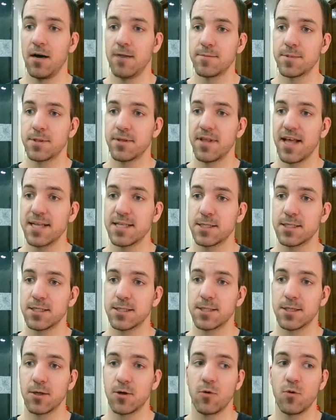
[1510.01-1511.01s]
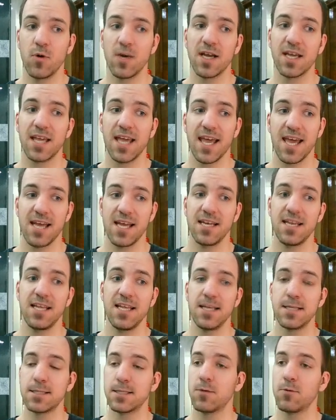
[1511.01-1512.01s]
So that's just a quick and
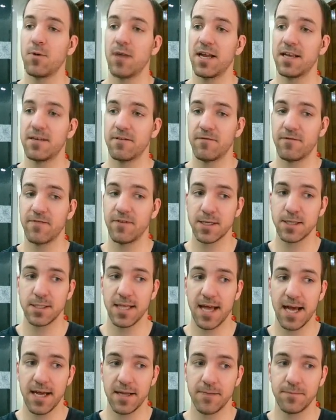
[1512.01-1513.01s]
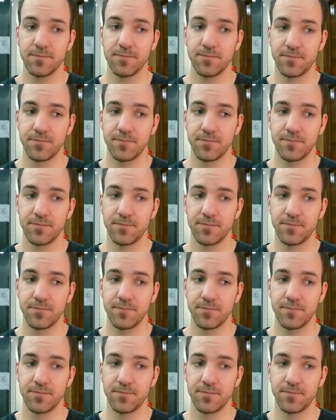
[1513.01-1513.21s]
easy way to fix that.